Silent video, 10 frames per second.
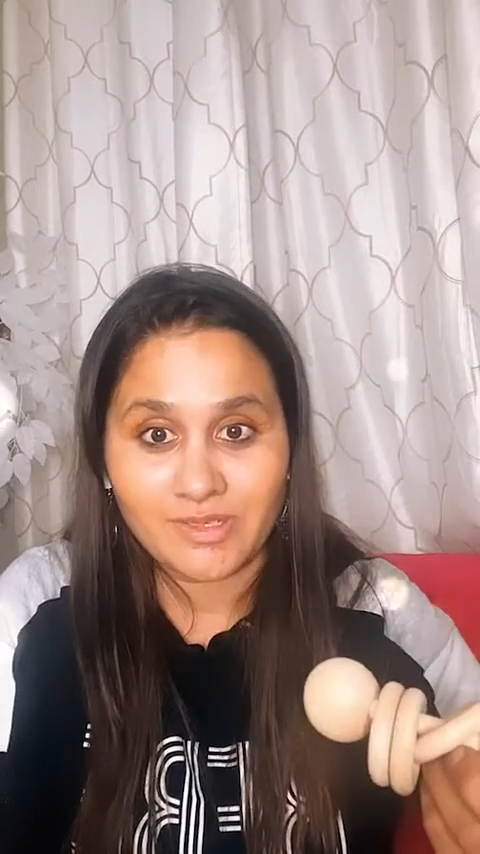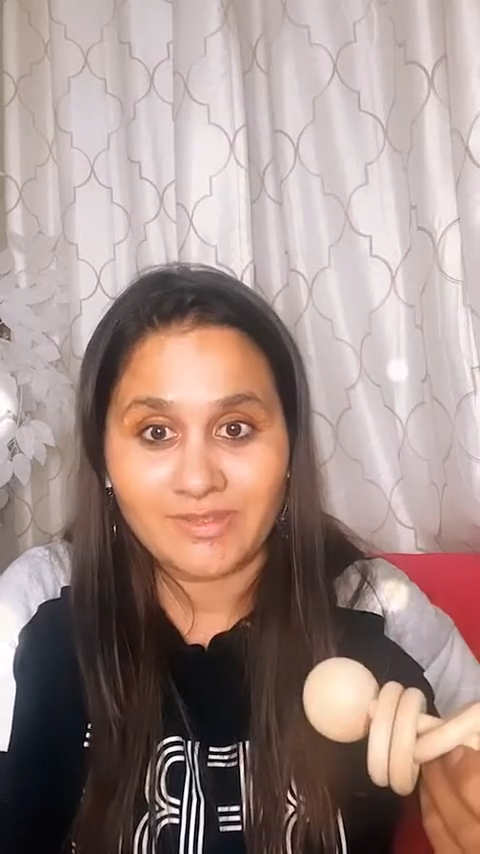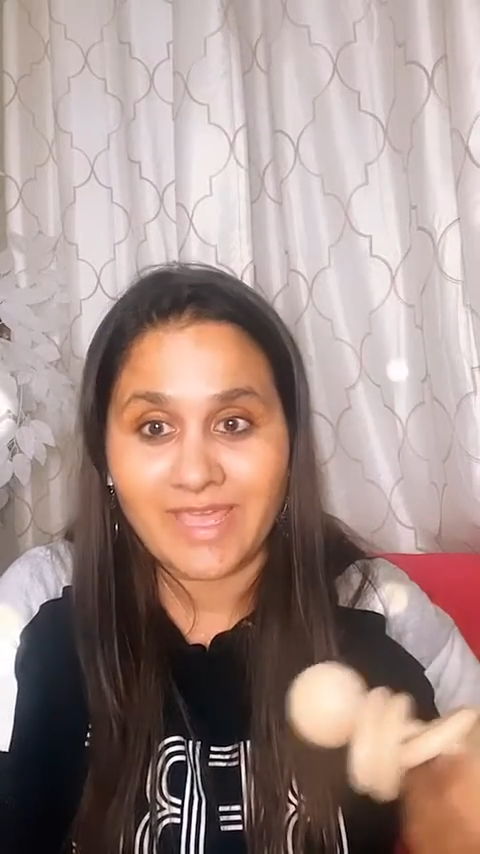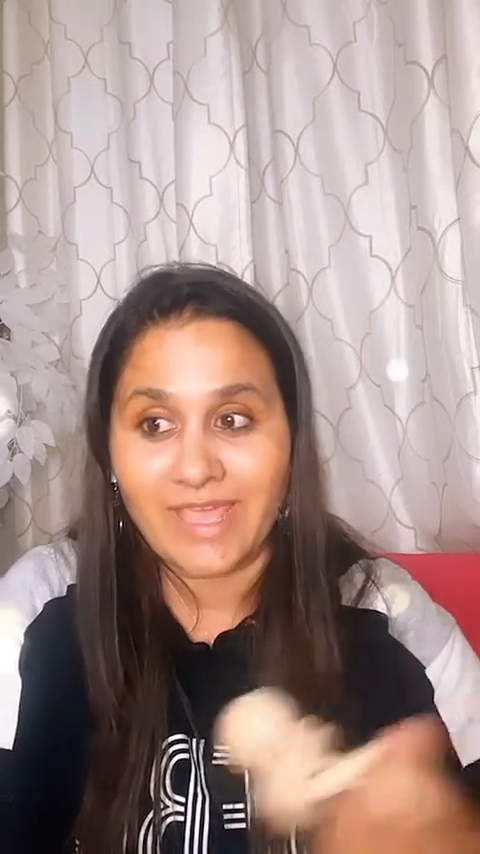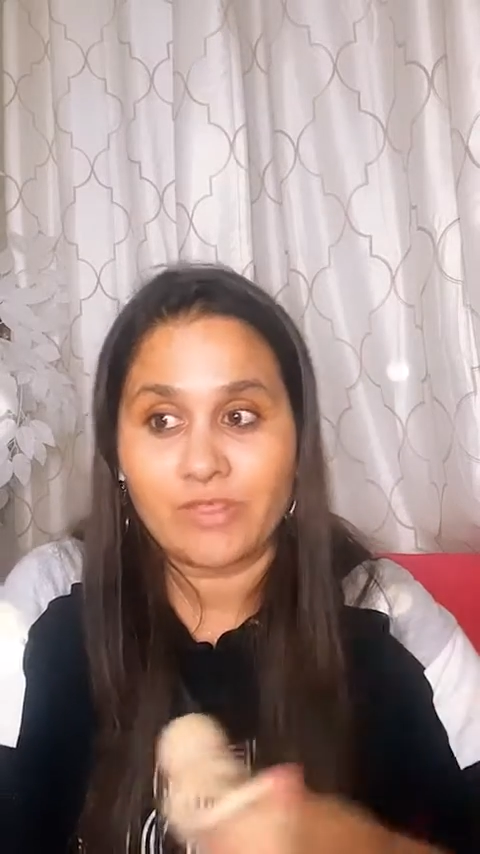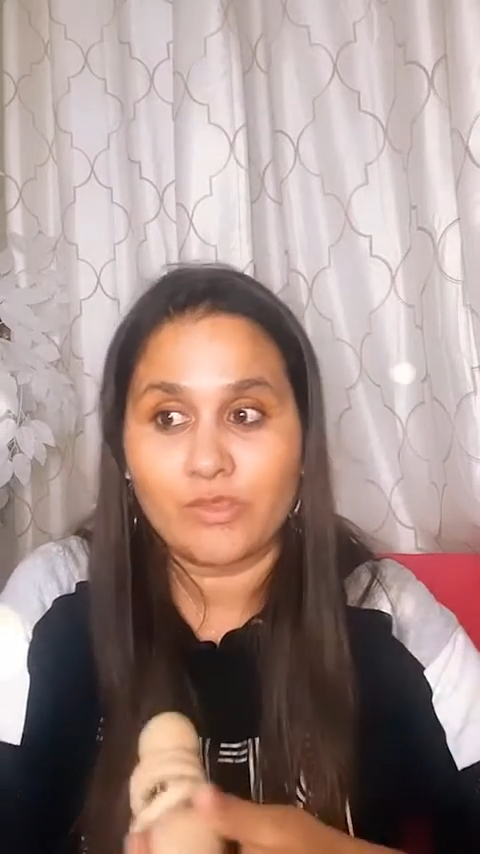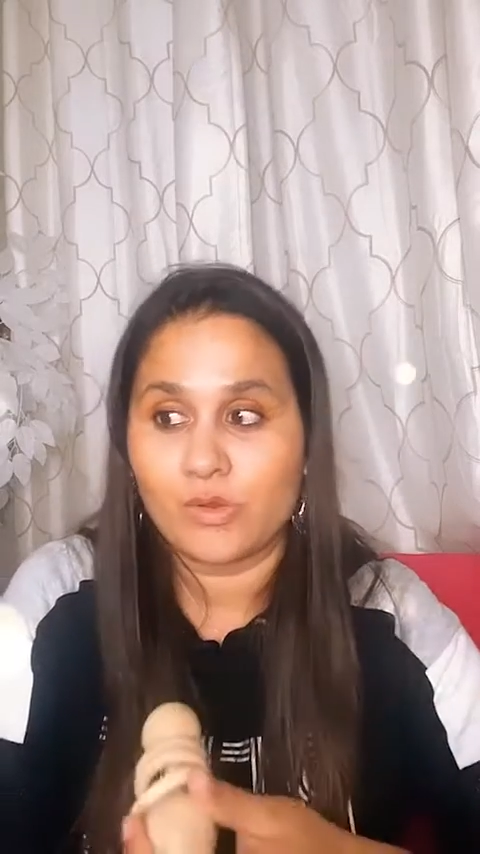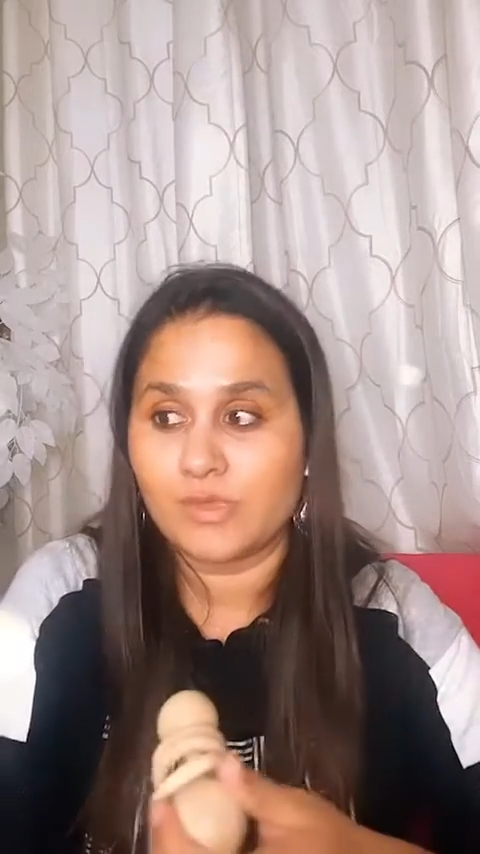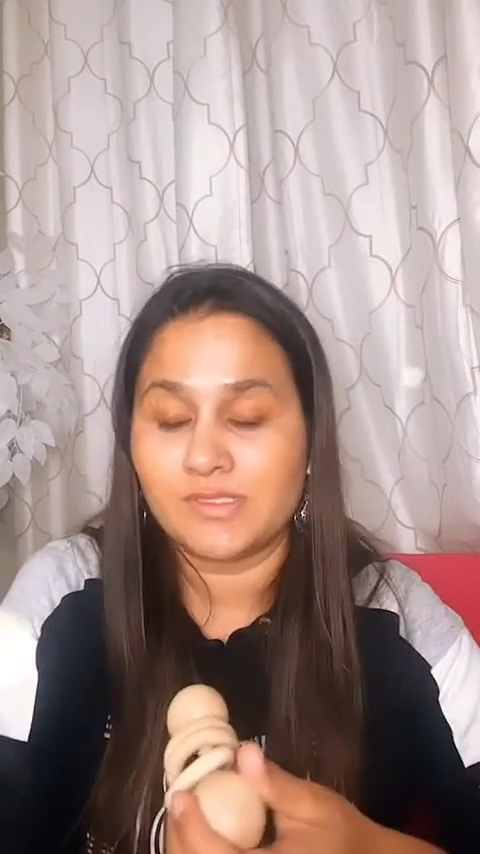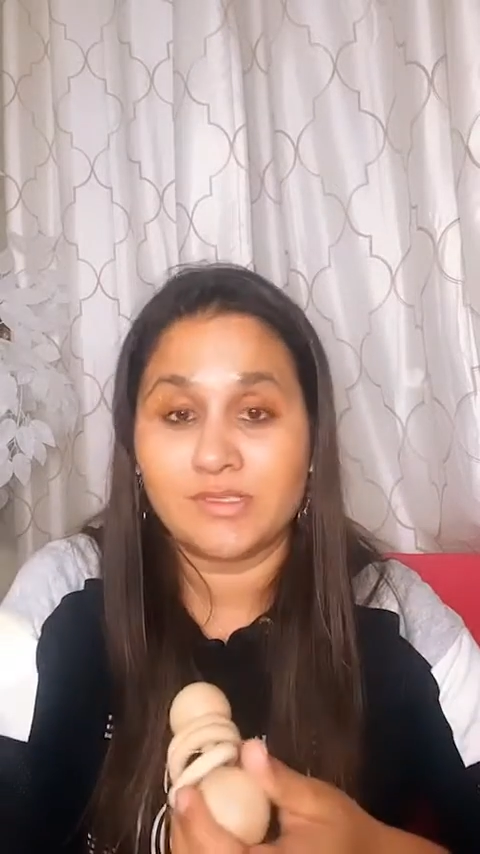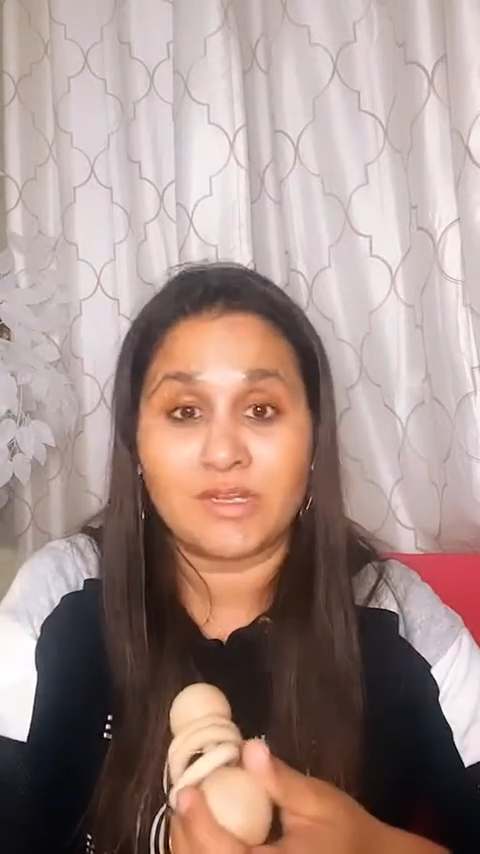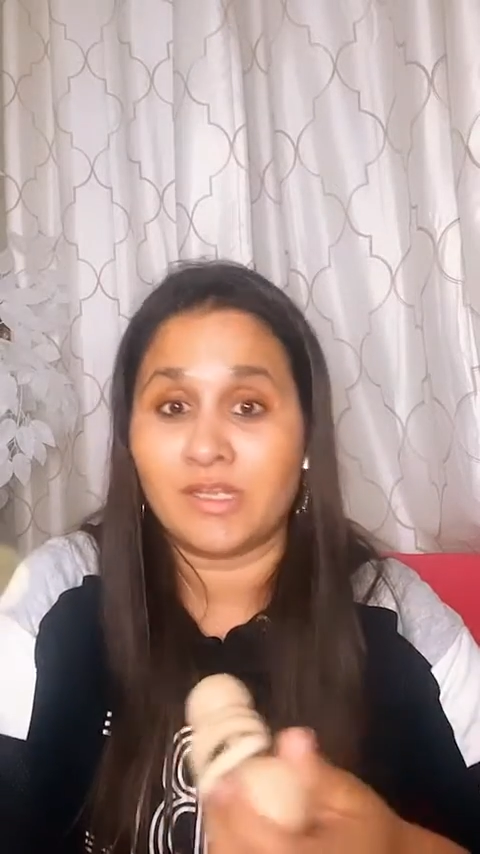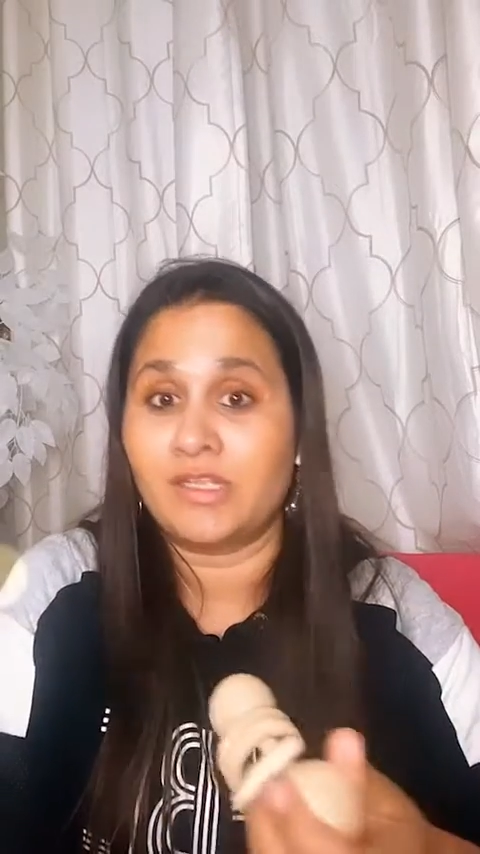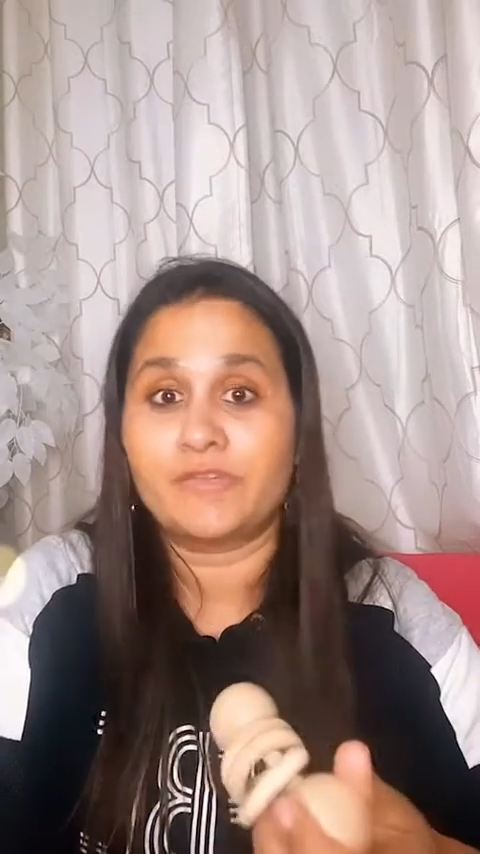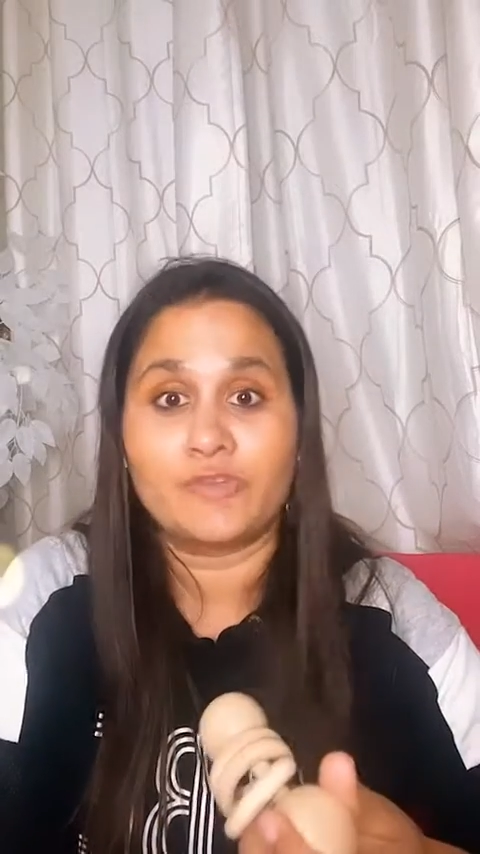than those
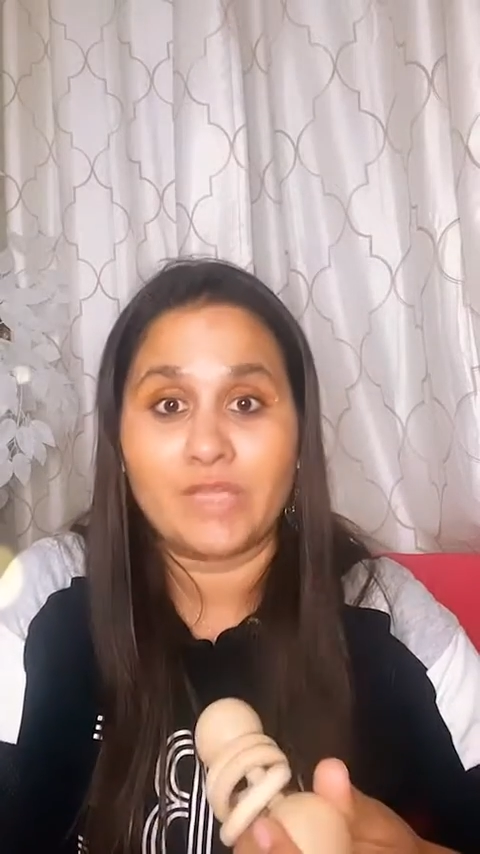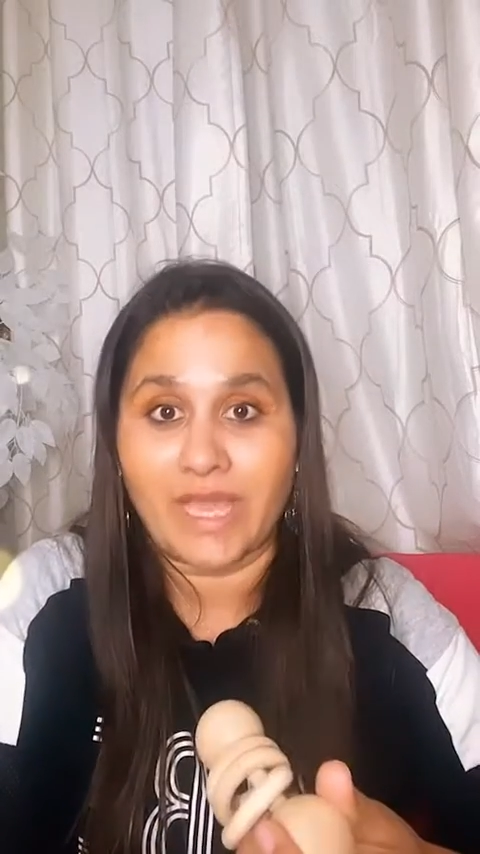colorful